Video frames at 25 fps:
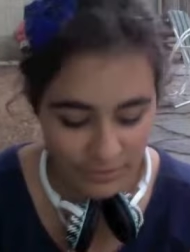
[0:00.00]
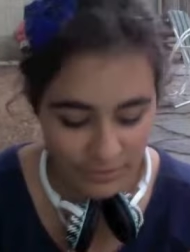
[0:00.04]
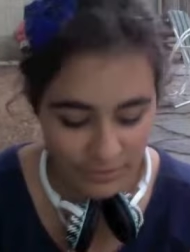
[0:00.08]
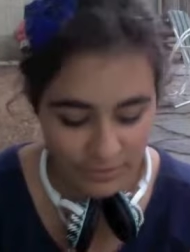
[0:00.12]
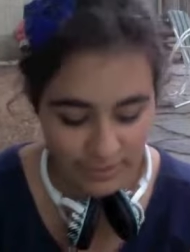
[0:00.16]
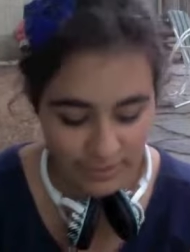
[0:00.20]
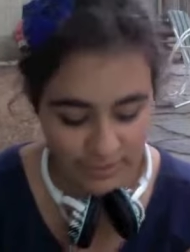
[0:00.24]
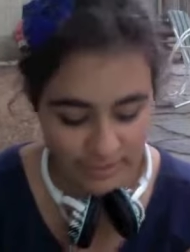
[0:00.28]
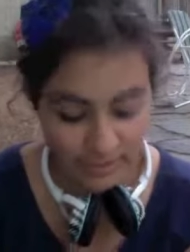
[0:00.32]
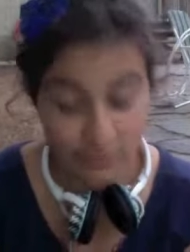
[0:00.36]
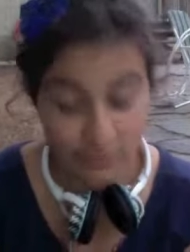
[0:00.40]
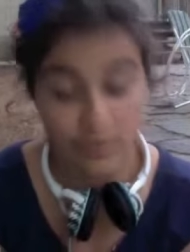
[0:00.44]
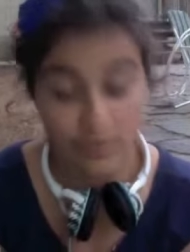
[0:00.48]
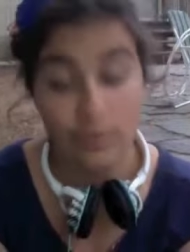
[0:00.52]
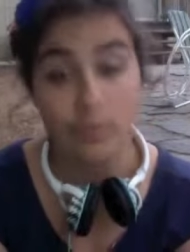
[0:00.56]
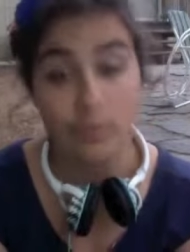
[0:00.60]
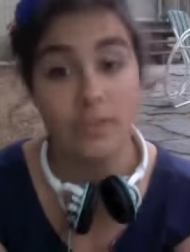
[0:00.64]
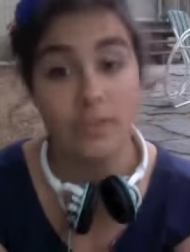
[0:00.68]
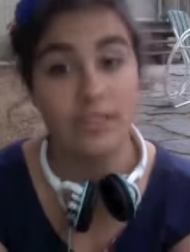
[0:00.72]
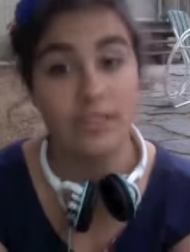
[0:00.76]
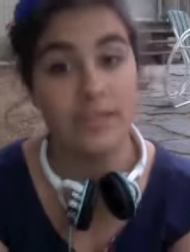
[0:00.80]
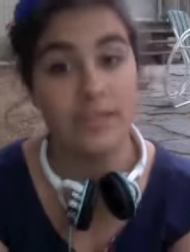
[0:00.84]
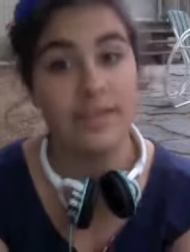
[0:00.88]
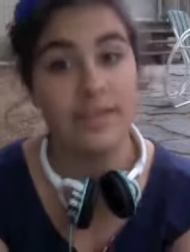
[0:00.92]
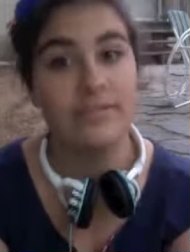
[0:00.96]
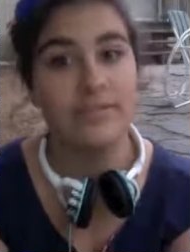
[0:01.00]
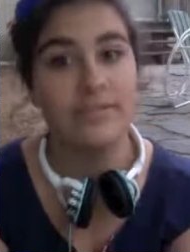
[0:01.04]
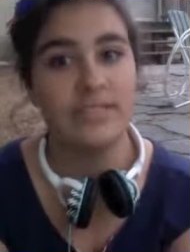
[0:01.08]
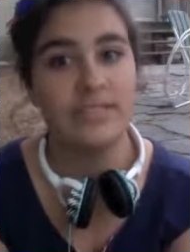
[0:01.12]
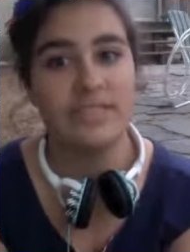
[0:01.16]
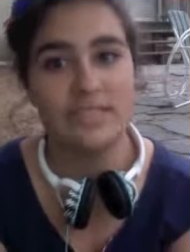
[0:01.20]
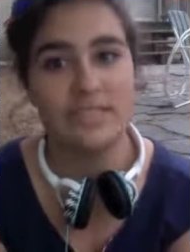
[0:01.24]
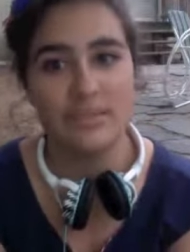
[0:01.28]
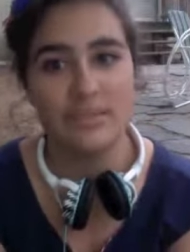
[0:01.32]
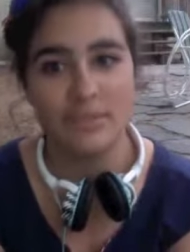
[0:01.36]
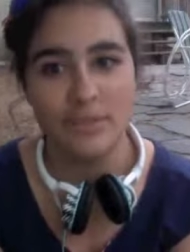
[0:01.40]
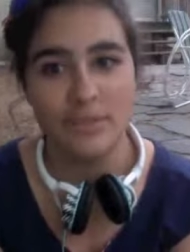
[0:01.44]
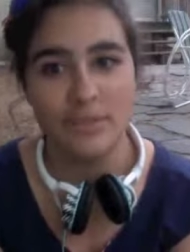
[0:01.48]
director, so I watched every
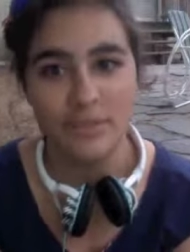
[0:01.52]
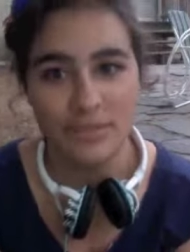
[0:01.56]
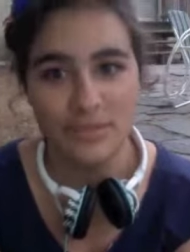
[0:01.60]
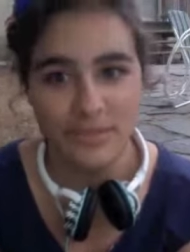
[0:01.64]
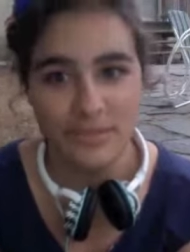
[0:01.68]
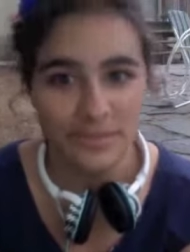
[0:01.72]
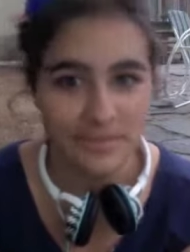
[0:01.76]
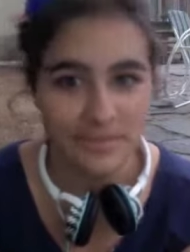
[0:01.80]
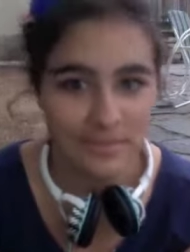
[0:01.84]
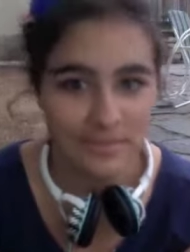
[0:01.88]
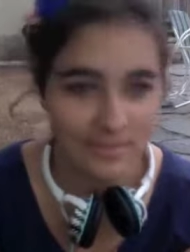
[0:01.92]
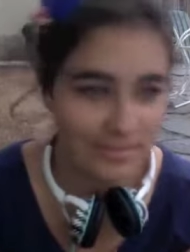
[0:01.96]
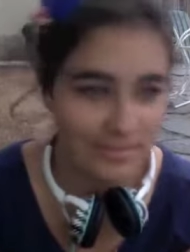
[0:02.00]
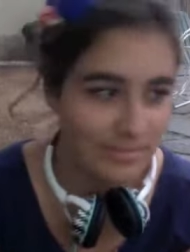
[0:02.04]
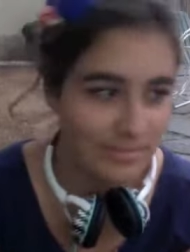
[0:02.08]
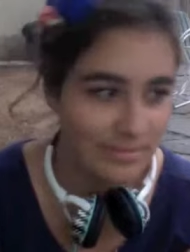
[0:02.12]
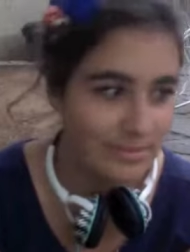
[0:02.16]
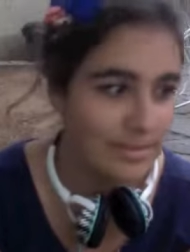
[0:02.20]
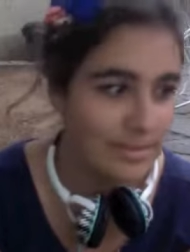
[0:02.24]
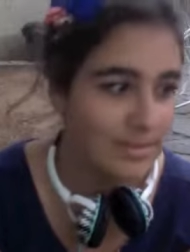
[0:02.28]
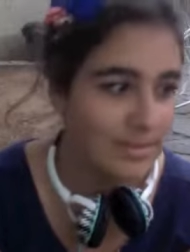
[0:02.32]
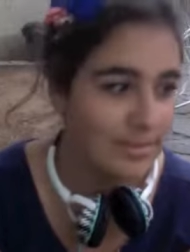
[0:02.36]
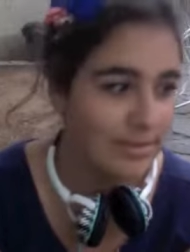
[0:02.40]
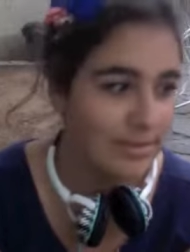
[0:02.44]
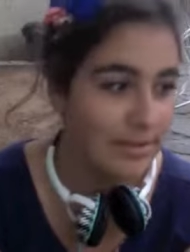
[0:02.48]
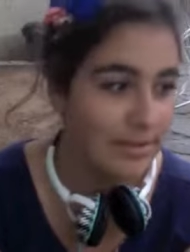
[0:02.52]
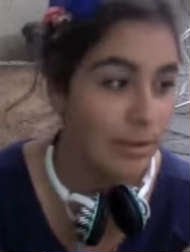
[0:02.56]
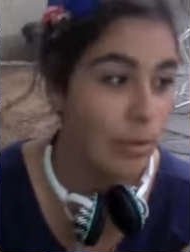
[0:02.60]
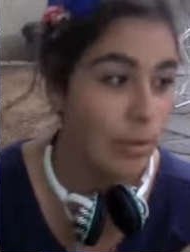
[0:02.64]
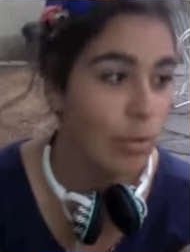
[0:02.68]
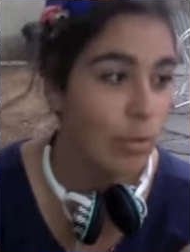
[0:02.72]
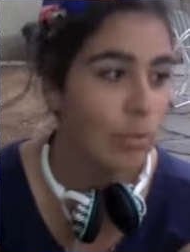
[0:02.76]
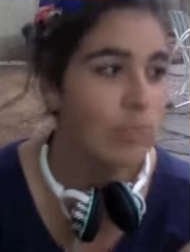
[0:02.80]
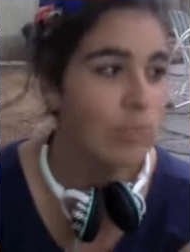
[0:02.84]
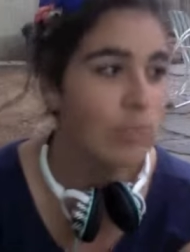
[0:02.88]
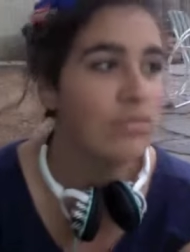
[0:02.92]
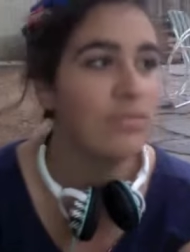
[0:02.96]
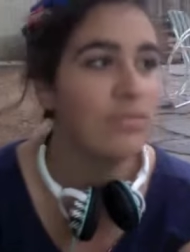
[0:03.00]
single movie, like
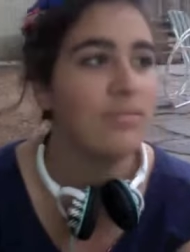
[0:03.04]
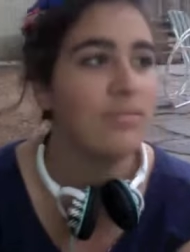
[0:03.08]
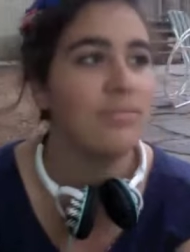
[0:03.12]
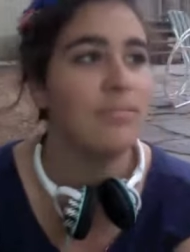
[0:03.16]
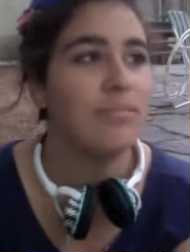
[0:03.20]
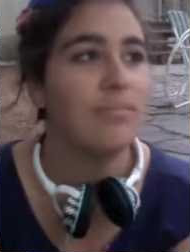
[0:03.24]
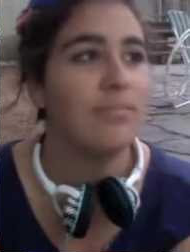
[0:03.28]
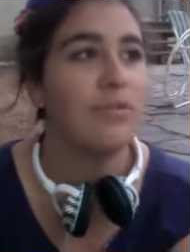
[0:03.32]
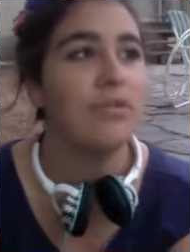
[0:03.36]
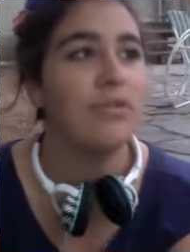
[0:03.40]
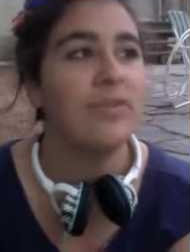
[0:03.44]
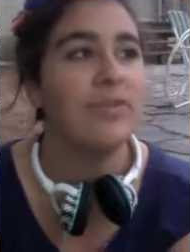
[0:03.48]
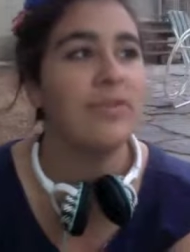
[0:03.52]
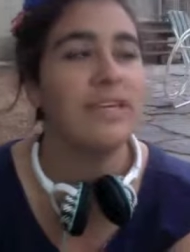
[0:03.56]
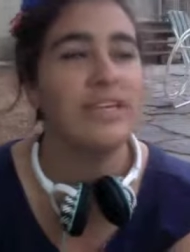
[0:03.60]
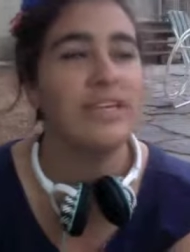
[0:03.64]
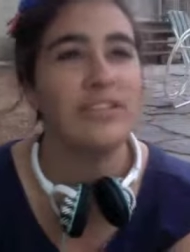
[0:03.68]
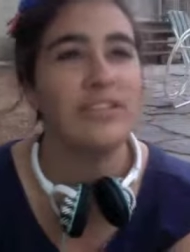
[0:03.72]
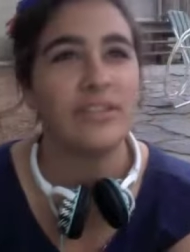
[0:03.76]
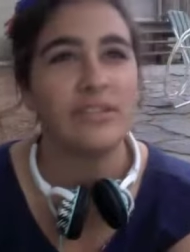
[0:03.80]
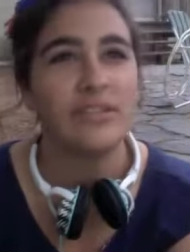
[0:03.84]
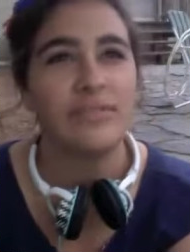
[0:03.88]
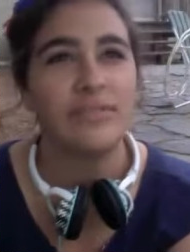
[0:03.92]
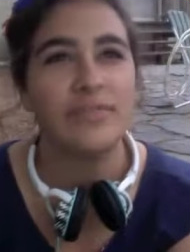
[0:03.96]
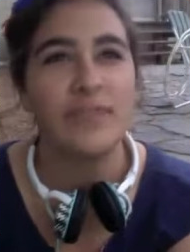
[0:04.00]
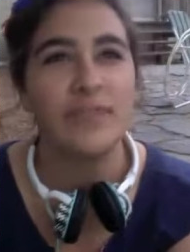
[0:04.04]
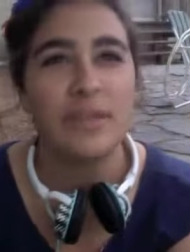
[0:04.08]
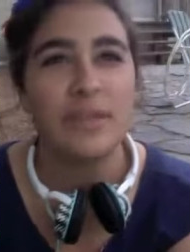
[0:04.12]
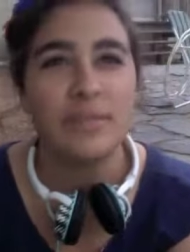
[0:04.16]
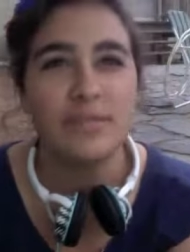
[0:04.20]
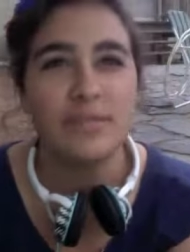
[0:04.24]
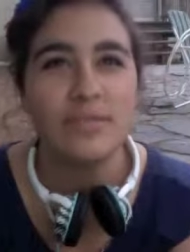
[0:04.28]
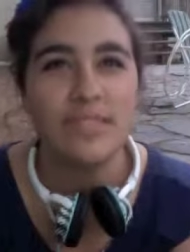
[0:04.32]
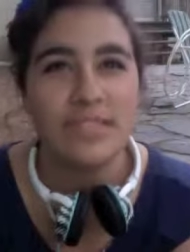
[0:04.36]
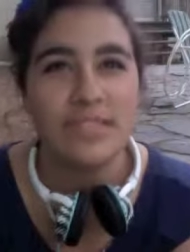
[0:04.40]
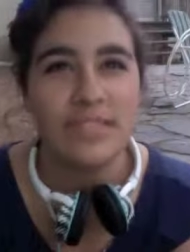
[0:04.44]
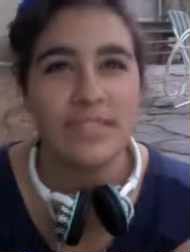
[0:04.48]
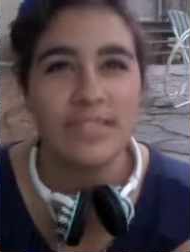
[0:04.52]
old movie. I took a film
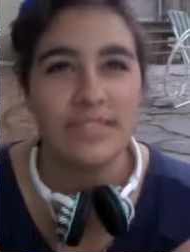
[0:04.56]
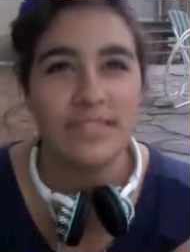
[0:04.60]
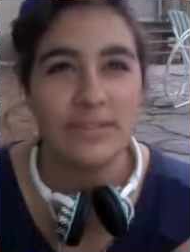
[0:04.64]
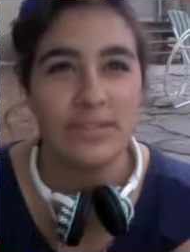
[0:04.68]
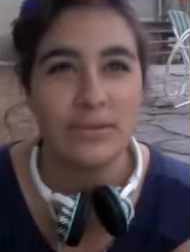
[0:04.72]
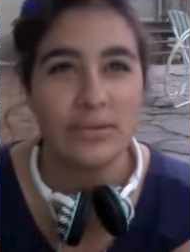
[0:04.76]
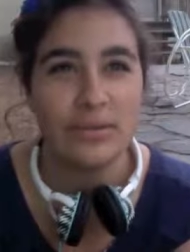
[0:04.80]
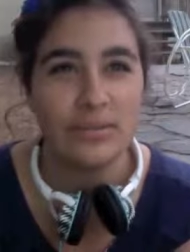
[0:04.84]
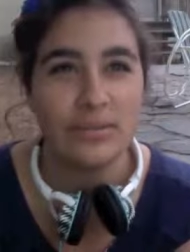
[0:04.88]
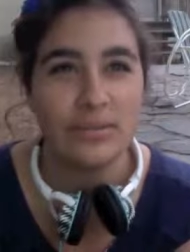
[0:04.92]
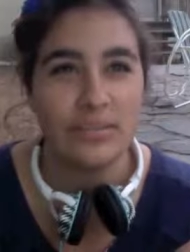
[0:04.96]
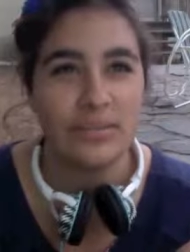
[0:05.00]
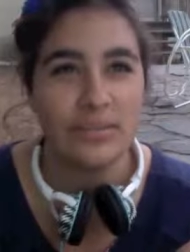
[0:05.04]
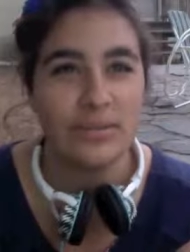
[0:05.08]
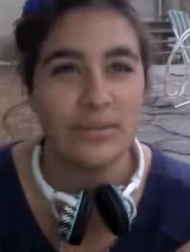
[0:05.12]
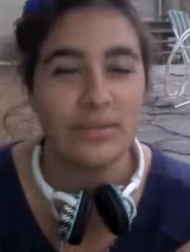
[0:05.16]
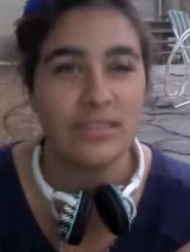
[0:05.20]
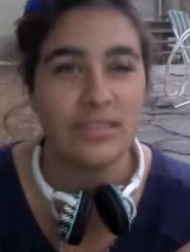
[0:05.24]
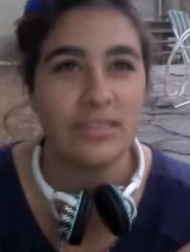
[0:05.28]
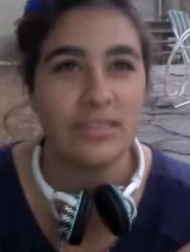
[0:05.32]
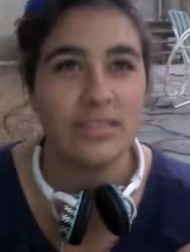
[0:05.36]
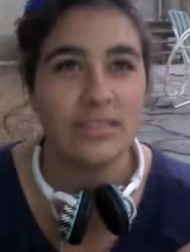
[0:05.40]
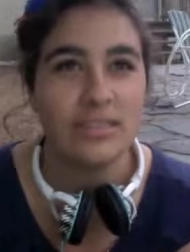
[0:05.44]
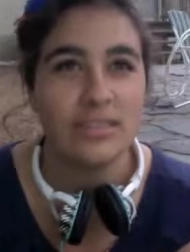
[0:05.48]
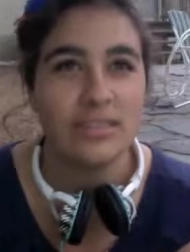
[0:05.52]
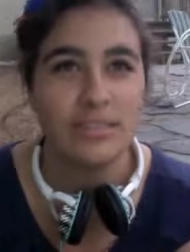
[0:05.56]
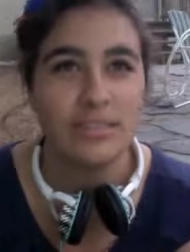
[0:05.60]
studies course I wanted to